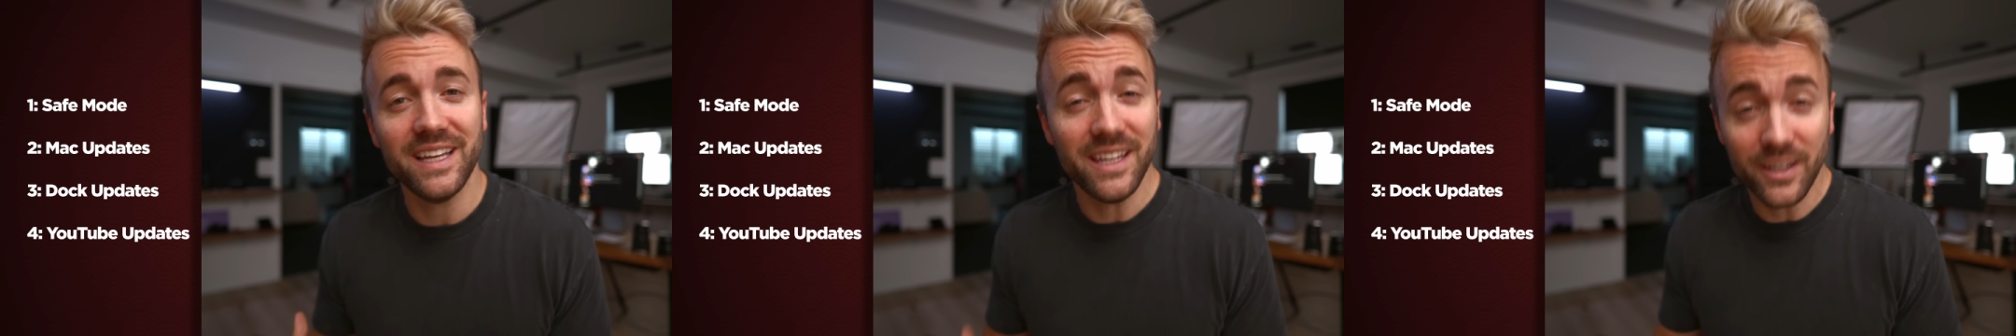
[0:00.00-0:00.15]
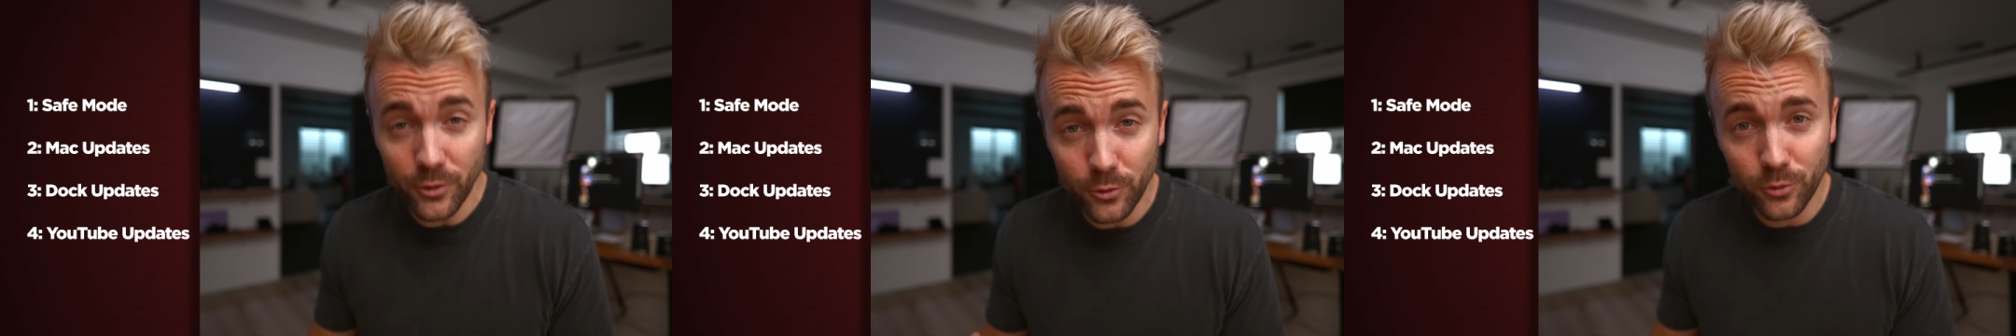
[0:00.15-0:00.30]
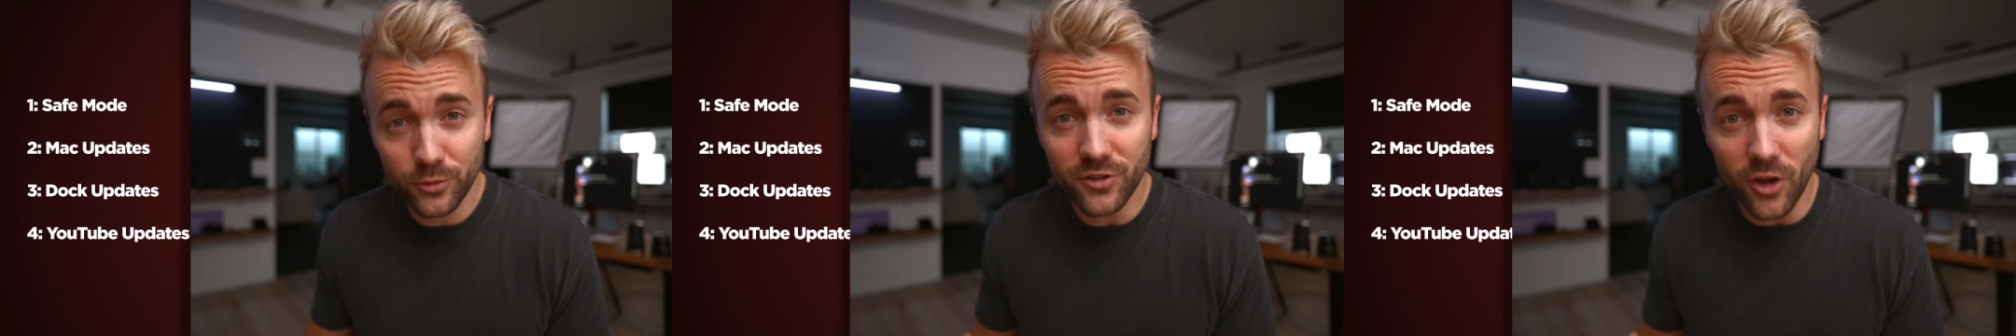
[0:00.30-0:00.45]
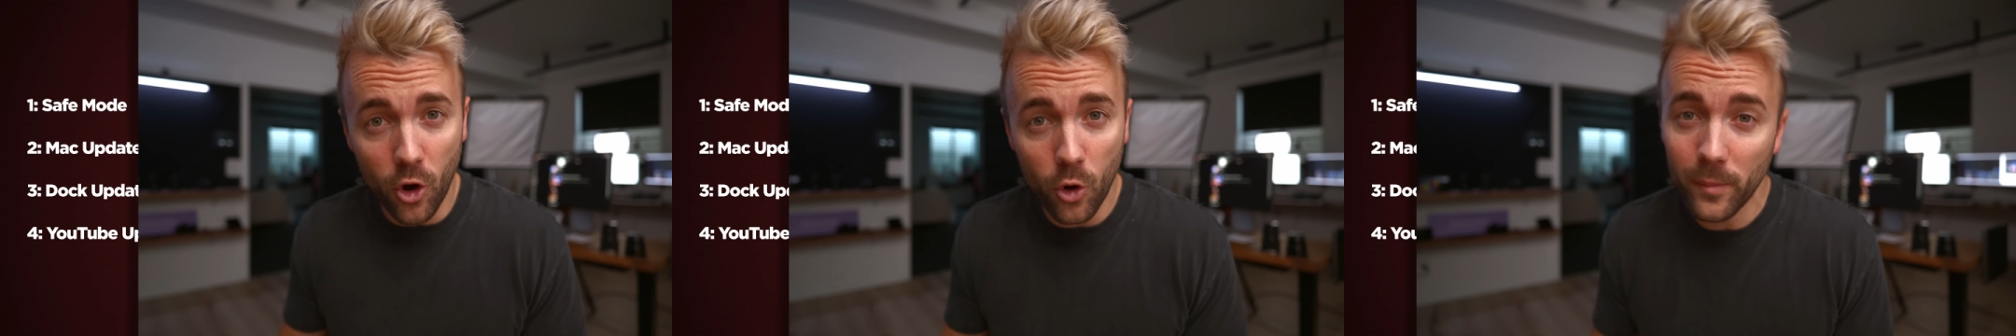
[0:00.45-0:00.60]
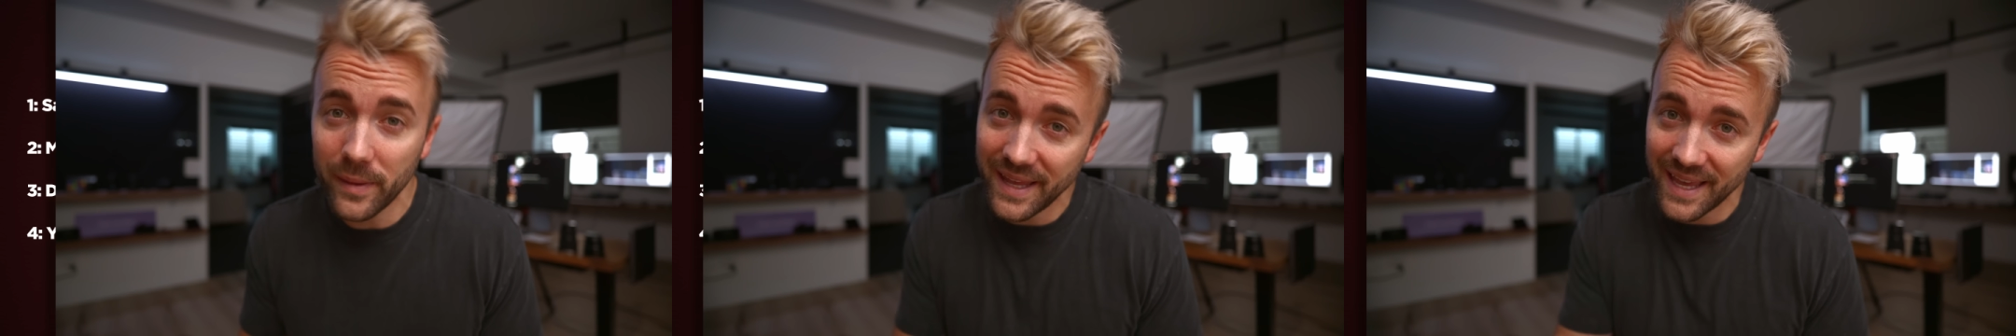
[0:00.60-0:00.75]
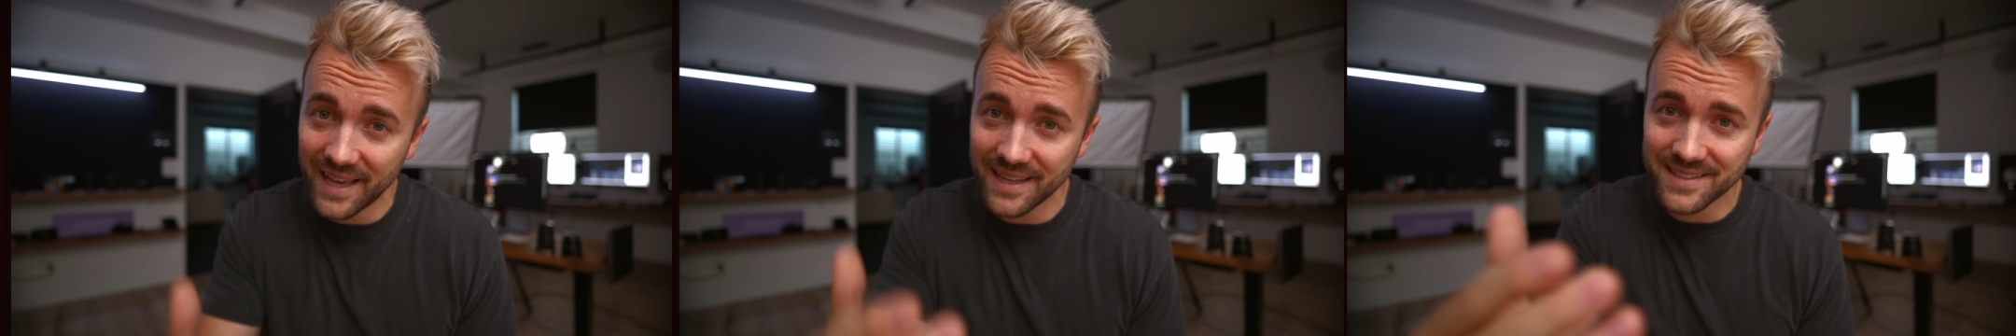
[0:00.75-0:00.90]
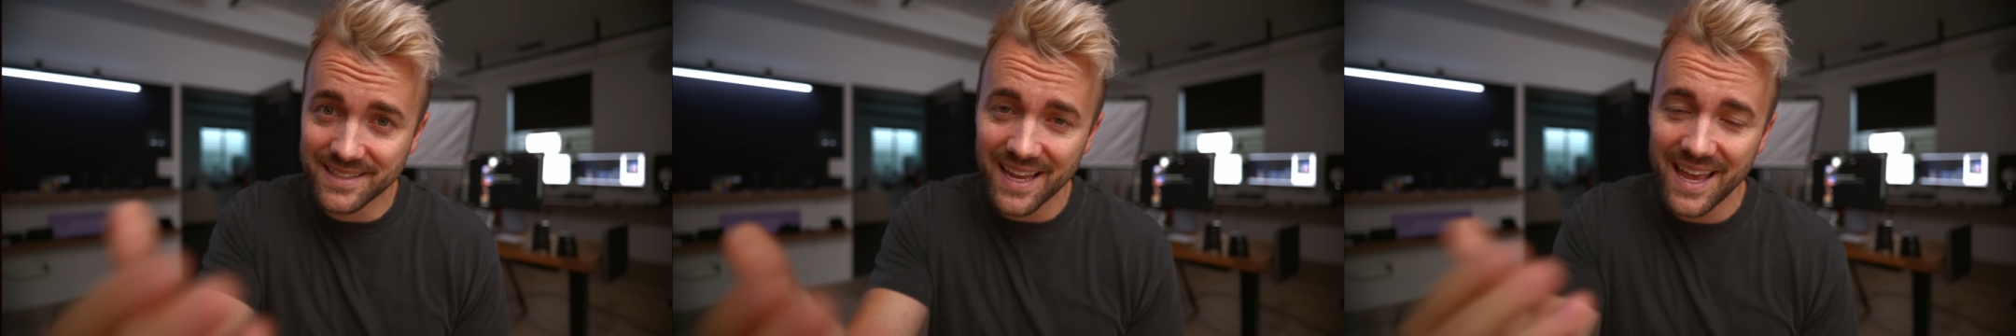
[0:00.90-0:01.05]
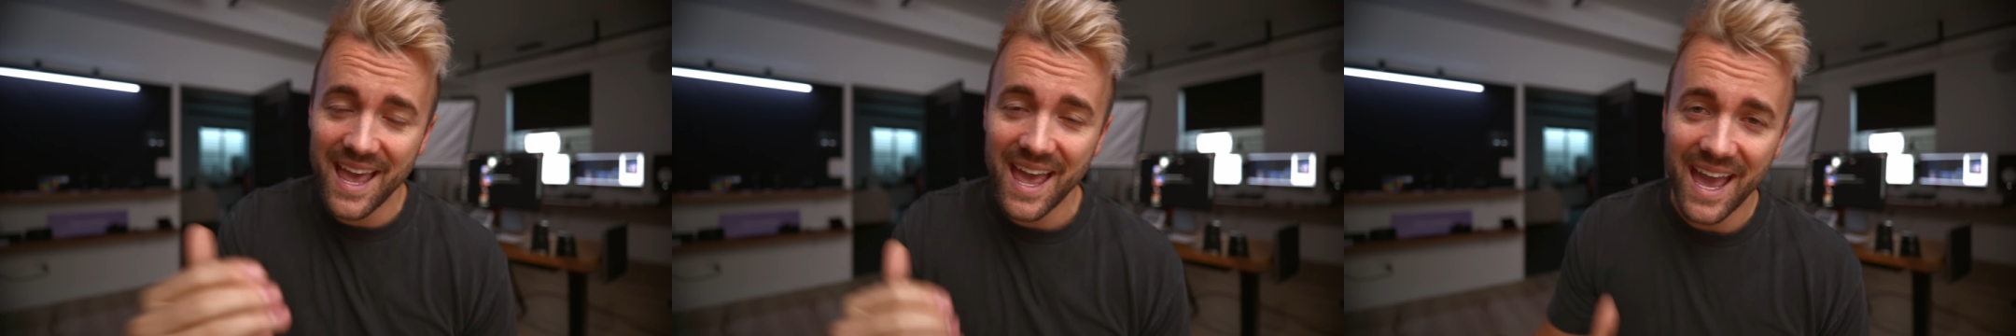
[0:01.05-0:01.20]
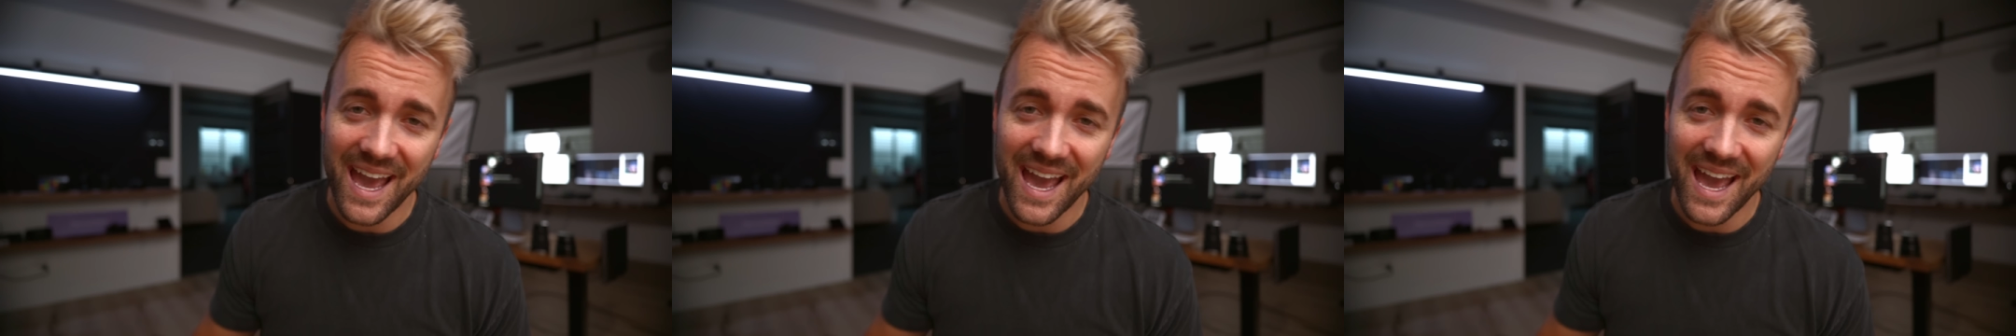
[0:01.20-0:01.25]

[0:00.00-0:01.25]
use OBS,